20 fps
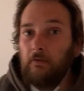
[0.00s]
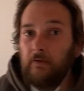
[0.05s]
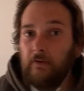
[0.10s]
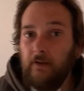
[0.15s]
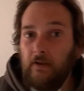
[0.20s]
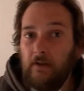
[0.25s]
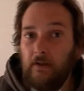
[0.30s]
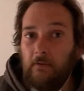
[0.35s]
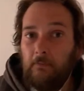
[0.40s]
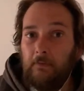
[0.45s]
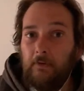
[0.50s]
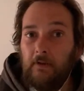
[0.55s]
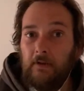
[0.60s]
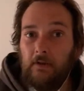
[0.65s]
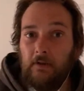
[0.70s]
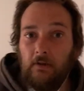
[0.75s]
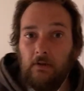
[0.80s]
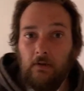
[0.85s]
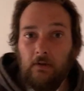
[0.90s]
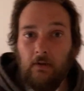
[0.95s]
Yeah, but
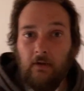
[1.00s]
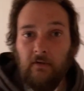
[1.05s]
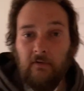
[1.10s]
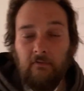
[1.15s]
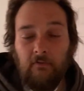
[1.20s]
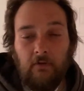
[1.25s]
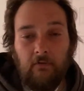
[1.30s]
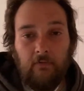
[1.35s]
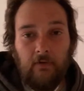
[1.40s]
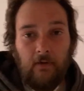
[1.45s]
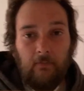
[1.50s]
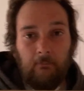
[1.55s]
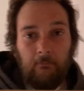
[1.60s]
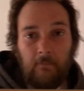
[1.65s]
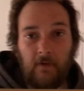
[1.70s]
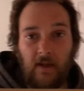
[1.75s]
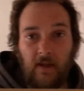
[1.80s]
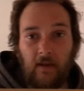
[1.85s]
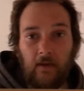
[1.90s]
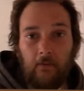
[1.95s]
Sorry about
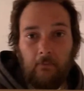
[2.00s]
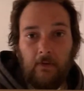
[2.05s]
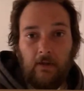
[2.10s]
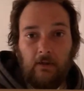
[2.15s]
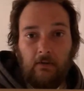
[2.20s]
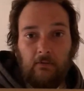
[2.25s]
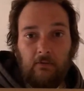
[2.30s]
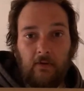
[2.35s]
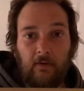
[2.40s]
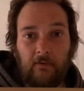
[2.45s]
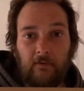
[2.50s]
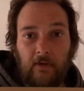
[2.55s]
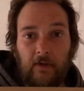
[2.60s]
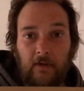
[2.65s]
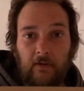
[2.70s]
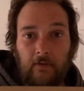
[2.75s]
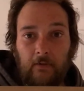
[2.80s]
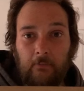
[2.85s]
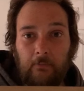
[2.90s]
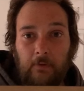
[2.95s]
messing about, it's
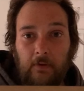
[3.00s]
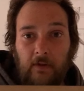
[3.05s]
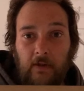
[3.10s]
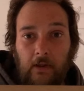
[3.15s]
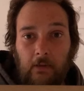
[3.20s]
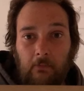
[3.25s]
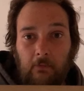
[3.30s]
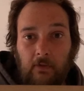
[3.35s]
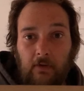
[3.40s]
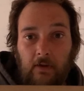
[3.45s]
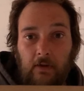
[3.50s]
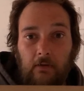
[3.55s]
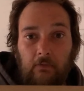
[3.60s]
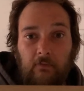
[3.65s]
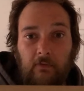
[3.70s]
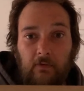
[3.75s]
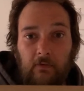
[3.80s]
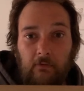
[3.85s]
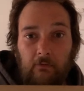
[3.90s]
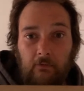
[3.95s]
taking a piss out of myself
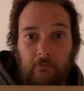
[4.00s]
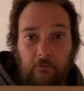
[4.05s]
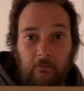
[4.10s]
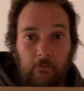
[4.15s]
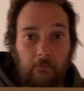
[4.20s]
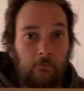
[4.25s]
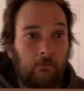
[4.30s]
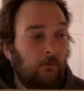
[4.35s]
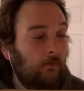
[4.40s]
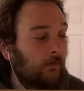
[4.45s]
as usual.